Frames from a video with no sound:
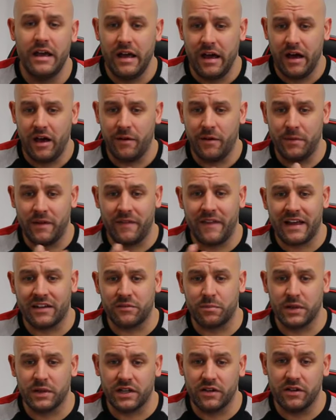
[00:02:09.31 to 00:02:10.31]
and that's
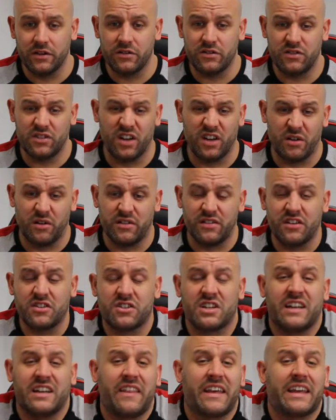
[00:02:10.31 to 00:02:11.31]
because, you know,
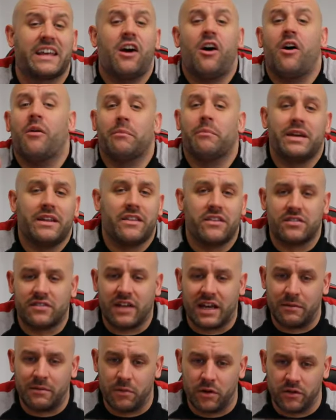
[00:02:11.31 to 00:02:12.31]
essentially they can't be the
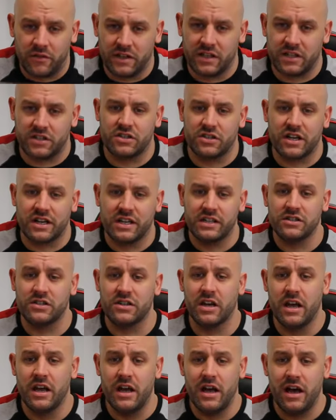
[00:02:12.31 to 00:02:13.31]
same on the exchange,